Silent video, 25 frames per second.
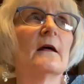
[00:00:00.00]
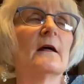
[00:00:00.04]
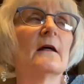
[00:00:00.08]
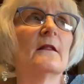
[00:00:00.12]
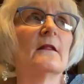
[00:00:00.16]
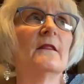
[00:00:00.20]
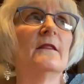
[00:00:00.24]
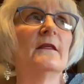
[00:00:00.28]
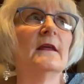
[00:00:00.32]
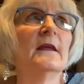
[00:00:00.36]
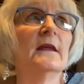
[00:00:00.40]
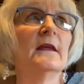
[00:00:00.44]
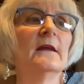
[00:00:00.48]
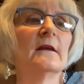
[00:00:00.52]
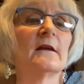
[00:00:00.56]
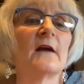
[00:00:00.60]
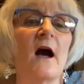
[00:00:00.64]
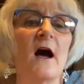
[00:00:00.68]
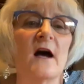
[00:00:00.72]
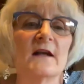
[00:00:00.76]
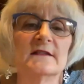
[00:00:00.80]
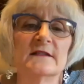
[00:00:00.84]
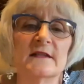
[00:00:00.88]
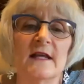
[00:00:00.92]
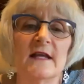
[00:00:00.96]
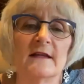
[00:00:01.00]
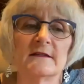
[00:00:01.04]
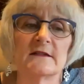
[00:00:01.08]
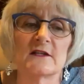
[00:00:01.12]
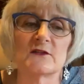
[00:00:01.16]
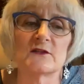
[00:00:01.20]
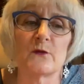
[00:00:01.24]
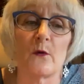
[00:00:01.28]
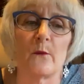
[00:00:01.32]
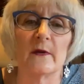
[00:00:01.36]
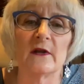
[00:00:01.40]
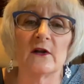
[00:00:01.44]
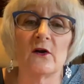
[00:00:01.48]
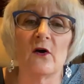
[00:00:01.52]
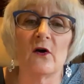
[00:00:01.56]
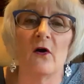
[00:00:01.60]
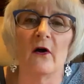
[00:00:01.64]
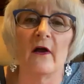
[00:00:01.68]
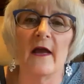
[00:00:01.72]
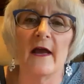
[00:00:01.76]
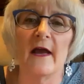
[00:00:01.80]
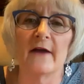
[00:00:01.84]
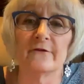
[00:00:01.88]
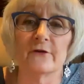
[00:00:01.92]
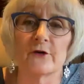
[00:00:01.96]
the content is what we call
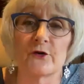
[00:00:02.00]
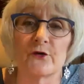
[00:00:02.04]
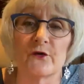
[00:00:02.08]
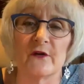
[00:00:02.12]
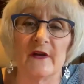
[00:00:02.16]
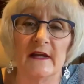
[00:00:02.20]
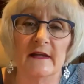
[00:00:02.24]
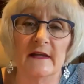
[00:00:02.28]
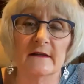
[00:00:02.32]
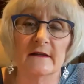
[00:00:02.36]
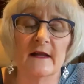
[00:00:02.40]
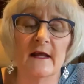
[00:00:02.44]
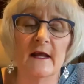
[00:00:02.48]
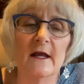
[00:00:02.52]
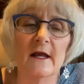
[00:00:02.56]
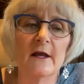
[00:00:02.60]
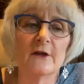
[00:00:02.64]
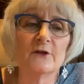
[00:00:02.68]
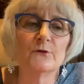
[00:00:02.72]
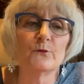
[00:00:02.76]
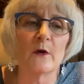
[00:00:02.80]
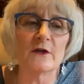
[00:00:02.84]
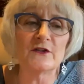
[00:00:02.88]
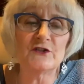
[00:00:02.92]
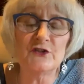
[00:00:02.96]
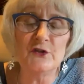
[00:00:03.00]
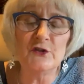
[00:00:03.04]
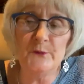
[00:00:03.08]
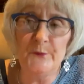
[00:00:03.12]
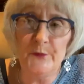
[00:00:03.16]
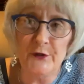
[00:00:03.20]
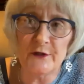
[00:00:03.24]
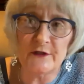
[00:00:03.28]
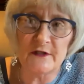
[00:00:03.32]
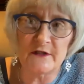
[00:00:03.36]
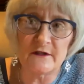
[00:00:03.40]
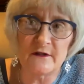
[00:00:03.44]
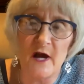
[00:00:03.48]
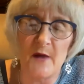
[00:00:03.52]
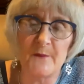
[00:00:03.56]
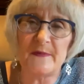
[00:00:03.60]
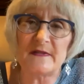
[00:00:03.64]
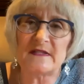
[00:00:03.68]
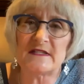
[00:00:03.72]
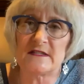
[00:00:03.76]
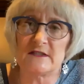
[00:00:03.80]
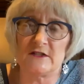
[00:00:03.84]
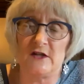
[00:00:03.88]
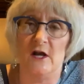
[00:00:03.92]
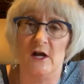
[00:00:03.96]
evergreen. Once you put it up,
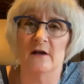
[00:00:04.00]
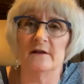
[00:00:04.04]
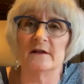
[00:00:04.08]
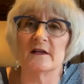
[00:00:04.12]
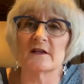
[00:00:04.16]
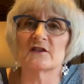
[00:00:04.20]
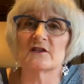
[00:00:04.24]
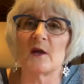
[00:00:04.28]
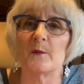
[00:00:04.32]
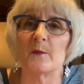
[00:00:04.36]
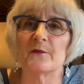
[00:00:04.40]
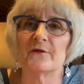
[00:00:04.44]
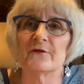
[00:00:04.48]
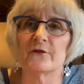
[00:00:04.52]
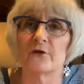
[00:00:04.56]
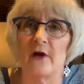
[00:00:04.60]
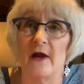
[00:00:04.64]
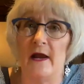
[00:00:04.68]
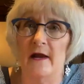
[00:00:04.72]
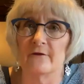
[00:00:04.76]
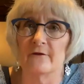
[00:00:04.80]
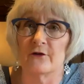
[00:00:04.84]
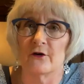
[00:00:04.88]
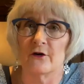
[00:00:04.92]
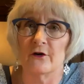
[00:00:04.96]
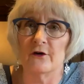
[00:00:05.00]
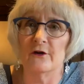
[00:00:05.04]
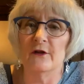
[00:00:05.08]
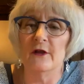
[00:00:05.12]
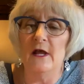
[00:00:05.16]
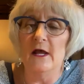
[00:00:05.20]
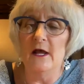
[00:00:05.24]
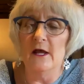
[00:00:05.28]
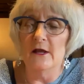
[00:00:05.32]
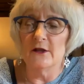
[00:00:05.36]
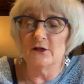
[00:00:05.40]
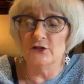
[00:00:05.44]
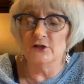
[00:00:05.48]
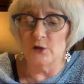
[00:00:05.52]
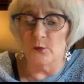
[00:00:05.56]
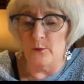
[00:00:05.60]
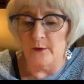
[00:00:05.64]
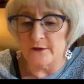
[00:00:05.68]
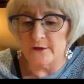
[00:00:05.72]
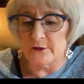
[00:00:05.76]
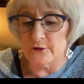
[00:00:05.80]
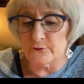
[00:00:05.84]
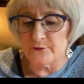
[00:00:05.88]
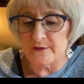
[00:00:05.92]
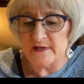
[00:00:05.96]
it's done, it's up forever. You know, one
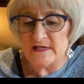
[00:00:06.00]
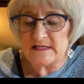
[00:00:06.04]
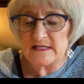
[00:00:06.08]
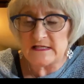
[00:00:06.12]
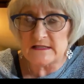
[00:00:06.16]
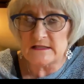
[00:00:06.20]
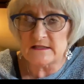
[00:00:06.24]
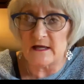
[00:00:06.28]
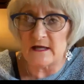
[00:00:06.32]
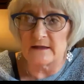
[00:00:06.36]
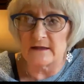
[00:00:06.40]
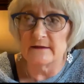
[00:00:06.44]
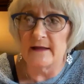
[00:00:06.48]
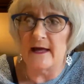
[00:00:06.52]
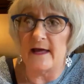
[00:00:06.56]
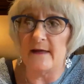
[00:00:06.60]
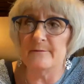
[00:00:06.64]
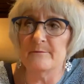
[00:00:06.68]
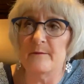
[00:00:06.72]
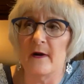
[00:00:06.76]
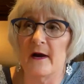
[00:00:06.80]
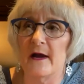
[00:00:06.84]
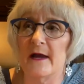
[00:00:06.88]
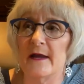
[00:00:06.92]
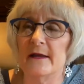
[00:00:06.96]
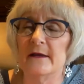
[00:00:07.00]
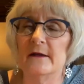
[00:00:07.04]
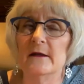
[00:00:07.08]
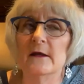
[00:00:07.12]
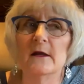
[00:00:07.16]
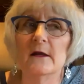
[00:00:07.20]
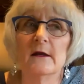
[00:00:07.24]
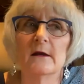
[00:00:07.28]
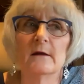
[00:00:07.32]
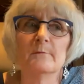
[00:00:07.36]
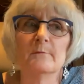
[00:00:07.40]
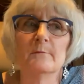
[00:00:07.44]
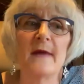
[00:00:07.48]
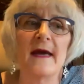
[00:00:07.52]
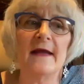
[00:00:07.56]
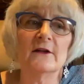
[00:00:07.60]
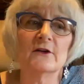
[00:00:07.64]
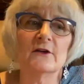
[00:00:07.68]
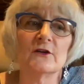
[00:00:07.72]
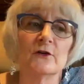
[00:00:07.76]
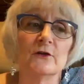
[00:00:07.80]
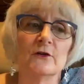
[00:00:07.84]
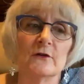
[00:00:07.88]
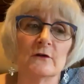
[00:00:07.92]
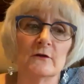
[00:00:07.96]
of the reasons I let my
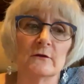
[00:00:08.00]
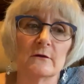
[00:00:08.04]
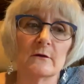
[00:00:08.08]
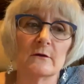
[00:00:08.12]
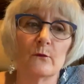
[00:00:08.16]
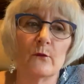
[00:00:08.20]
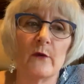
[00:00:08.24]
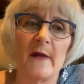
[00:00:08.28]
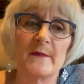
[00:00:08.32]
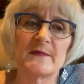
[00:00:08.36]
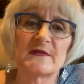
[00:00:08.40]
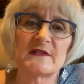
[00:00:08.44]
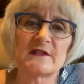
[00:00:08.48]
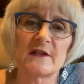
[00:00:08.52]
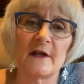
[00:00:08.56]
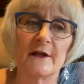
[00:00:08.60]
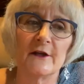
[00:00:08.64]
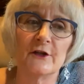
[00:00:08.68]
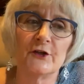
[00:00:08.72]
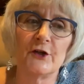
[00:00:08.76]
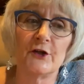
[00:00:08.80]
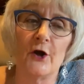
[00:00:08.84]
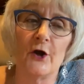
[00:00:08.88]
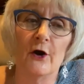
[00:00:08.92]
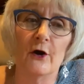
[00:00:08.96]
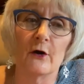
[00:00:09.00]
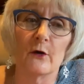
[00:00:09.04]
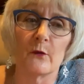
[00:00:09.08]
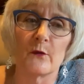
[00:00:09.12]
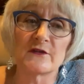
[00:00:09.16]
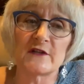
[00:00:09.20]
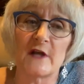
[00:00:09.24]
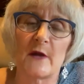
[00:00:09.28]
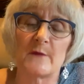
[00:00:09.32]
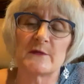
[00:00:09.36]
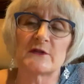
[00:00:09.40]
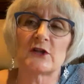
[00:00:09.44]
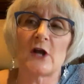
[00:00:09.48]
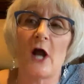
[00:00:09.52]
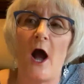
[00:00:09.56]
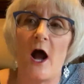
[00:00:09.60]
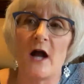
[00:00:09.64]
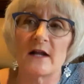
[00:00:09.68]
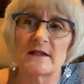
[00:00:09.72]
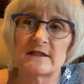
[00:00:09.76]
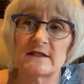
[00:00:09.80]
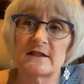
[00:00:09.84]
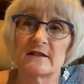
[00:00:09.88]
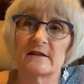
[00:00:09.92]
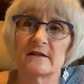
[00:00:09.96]
medical website go was I was
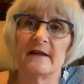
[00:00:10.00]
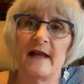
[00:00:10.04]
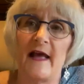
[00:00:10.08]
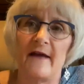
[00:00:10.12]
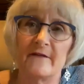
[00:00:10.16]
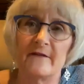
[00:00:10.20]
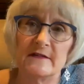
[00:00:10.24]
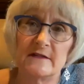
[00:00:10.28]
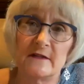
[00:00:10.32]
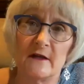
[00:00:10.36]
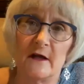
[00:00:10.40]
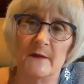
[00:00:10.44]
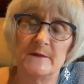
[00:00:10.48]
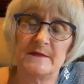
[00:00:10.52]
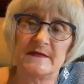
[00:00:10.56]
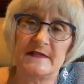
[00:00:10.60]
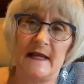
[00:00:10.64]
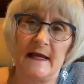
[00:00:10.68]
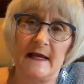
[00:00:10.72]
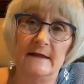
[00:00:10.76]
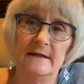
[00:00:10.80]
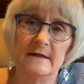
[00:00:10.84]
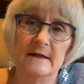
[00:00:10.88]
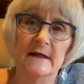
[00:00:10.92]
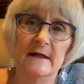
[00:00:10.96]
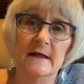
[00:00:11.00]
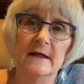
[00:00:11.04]
constantly having to update